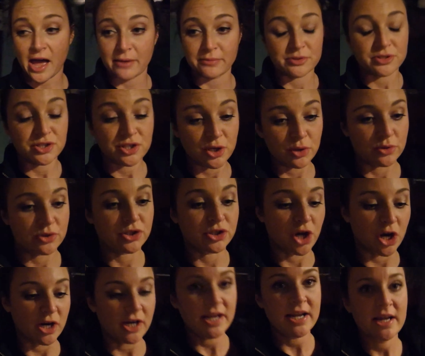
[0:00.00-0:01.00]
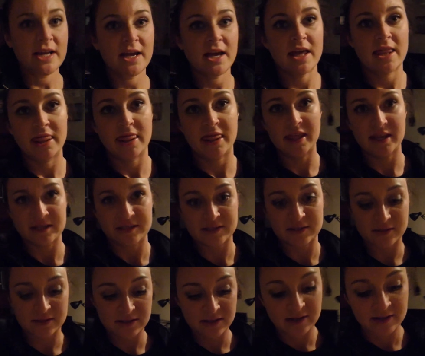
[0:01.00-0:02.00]
So starting
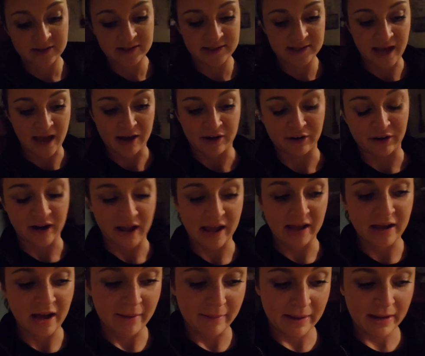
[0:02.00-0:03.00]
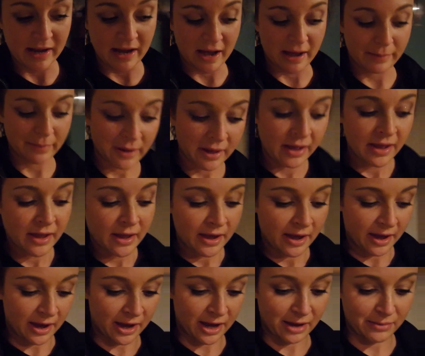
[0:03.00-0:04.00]
this Saturday coming up,
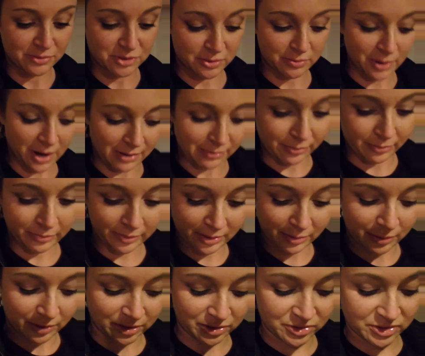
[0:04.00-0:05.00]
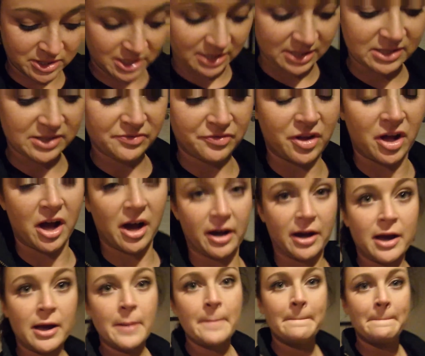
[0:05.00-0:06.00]
so probably when you see this vlog,
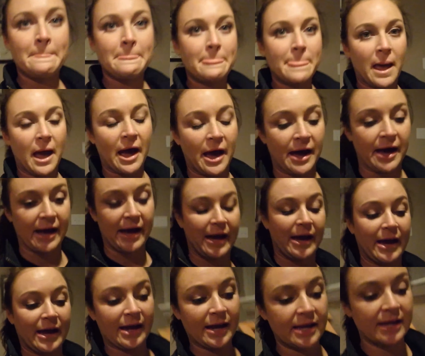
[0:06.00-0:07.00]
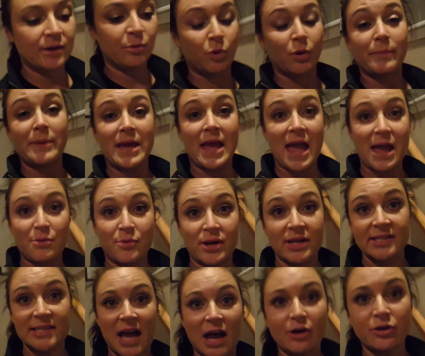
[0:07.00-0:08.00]
we'll be 8
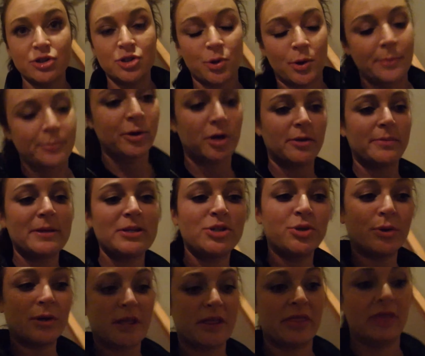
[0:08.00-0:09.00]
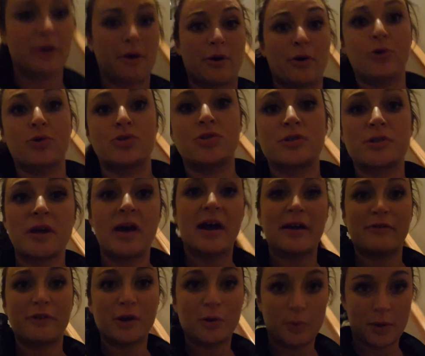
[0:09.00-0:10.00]
weeks out, so I'm going to be doing those
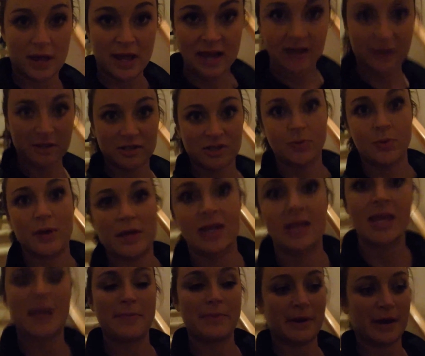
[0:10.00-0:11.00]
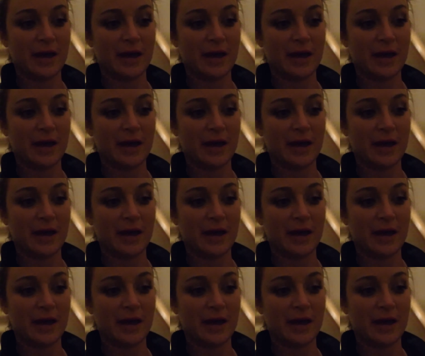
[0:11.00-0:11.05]
every week so we can keep an